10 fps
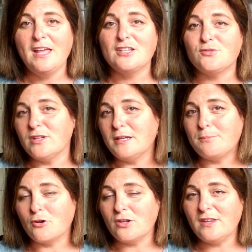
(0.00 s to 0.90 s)
It's really
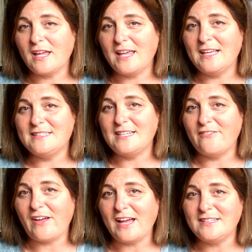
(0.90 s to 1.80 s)
important that kids
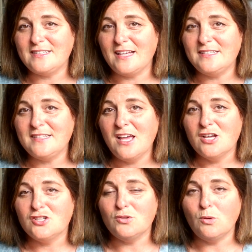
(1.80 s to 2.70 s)
have access
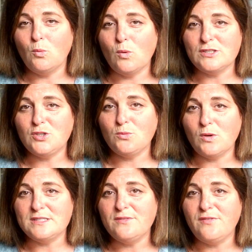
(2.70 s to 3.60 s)
to a
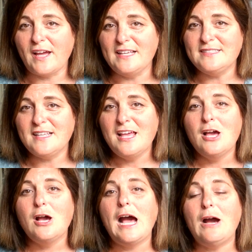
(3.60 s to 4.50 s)
one-to-one device.
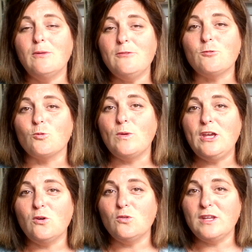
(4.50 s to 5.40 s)
However,
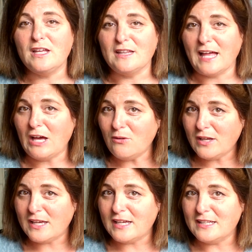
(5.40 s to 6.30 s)
we only allow
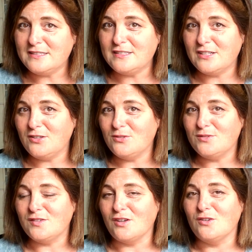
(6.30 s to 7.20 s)
kids to
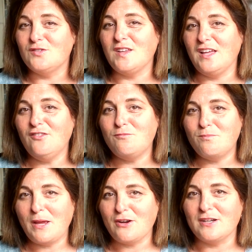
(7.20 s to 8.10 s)
use those if
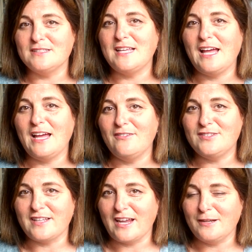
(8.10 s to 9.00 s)
parents have
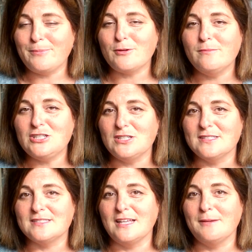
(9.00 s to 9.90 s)
signed a permission
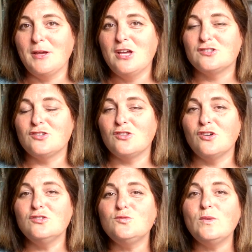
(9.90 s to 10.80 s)
slip. So
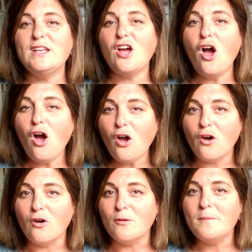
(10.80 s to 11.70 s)
those went
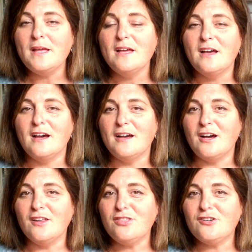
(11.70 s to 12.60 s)
home
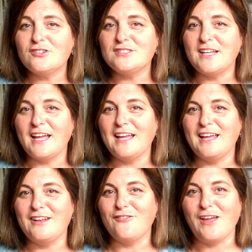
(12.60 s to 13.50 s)
on Thursday,
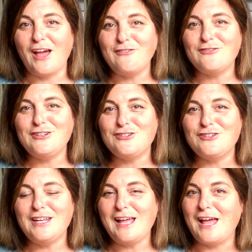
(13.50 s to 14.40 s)
and if you haven't returned
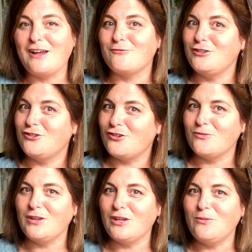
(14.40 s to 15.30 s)
it yet, return it
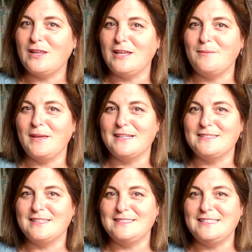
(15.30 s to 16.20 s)
really quickly because
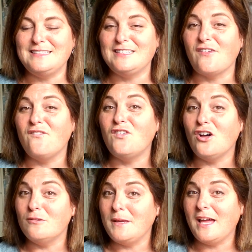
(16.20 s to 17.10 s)
it's easy to
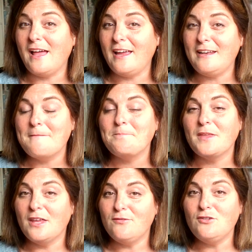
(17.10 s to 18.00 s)
fall behind
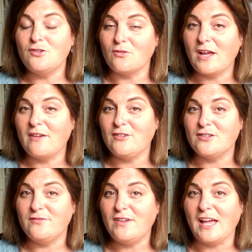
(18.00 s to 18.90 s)
if you don't have your
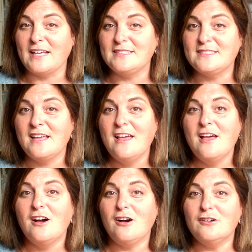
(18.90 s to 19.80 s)
device.
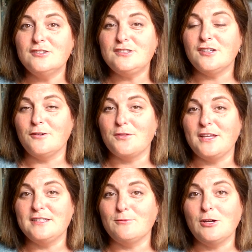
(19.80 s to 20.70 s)
Also,
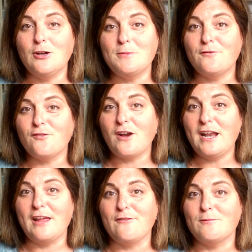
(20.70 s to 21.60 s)
things that went home on
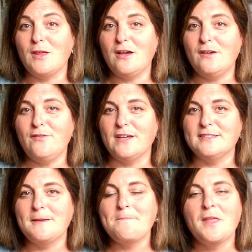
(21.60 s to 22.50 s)
Friday from the
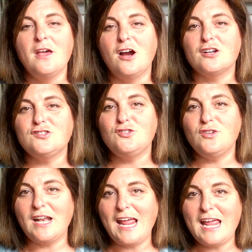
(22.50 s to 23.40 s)
office, our
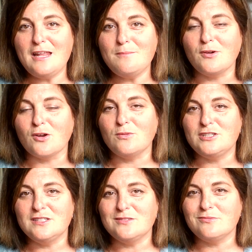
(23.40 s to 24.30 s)
student handbook, which
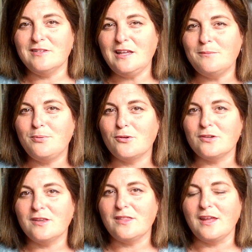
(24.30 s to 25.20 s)
is a really
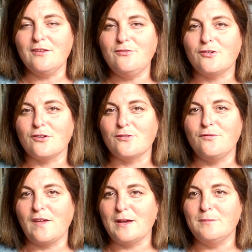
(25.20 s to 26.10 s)
important thing for
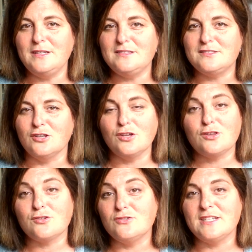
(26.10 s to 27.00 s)
families to look
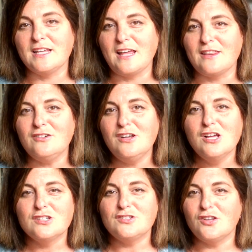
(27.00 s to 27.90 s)
through together
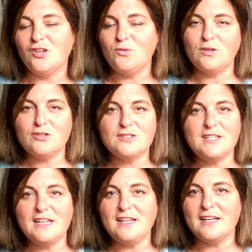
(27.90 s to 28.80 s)
so that you
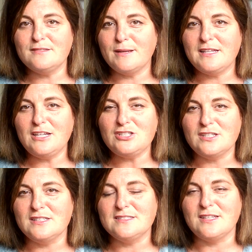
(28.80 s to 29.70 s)
understand the
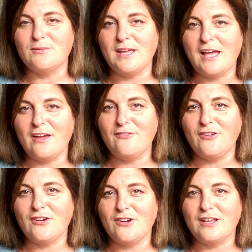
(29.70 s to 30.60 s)
expectations that we have
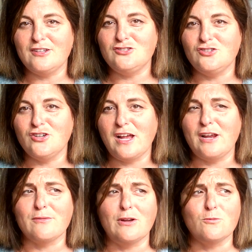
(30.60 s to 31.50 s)
here at the junior high
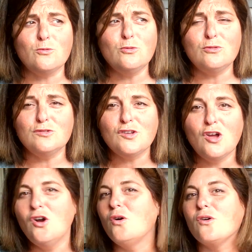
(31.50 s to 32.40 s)
around rules
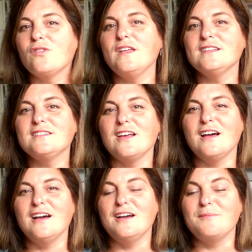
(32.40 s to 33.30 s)
or things
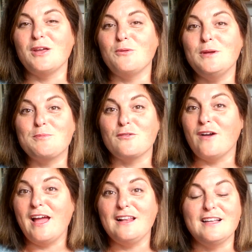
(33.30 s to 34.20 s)
that we
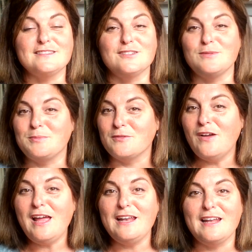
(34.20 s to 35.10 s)
provide, classes we
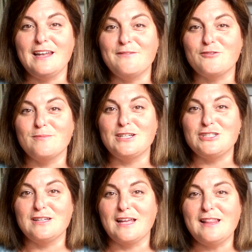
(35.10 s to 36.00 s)
provide, and
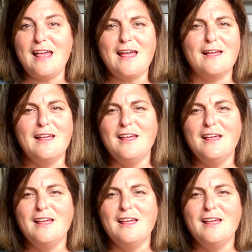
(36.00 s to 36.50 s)
information like that.